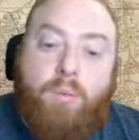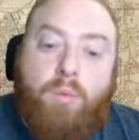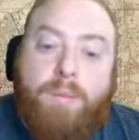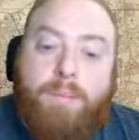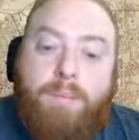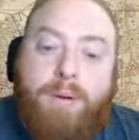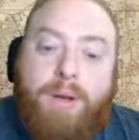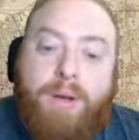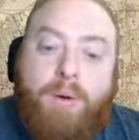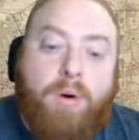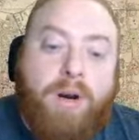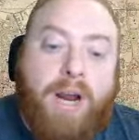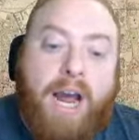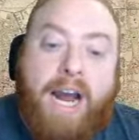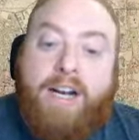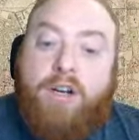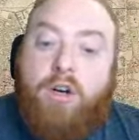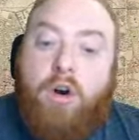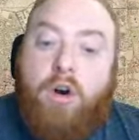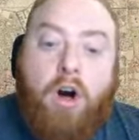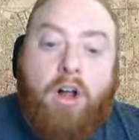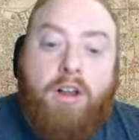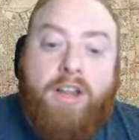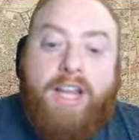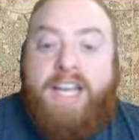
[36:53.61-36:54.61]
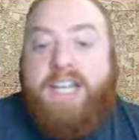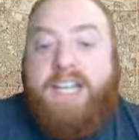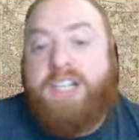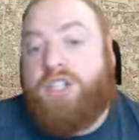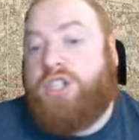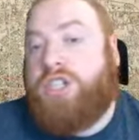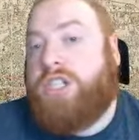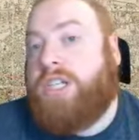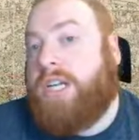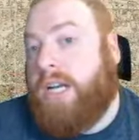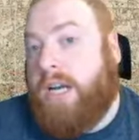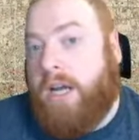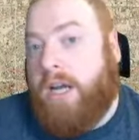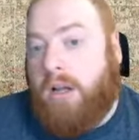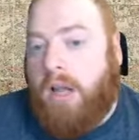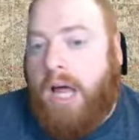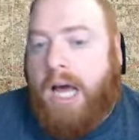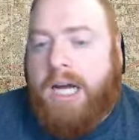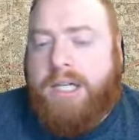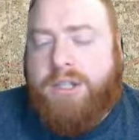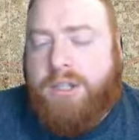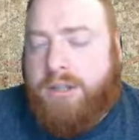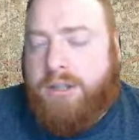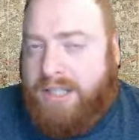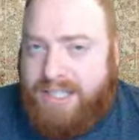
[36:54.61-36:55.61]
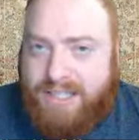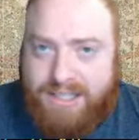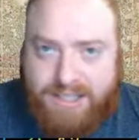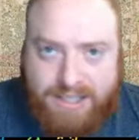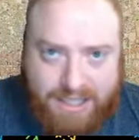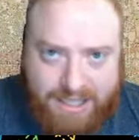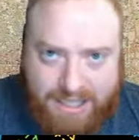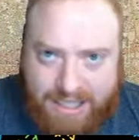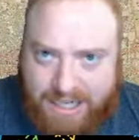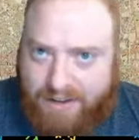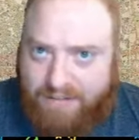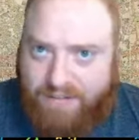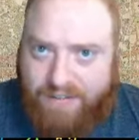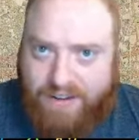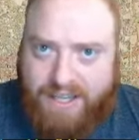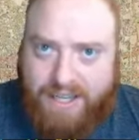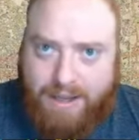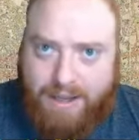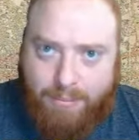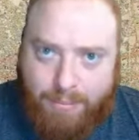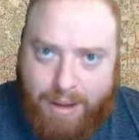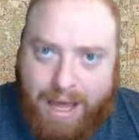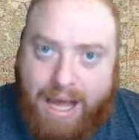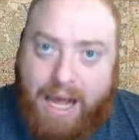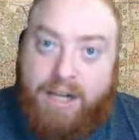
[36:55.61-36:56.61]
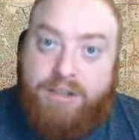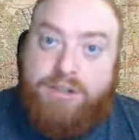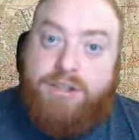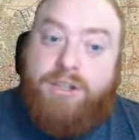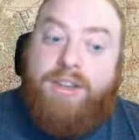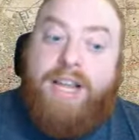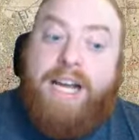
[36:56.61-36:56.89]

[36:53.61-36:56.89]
would be what I'd call a genealogically significant match,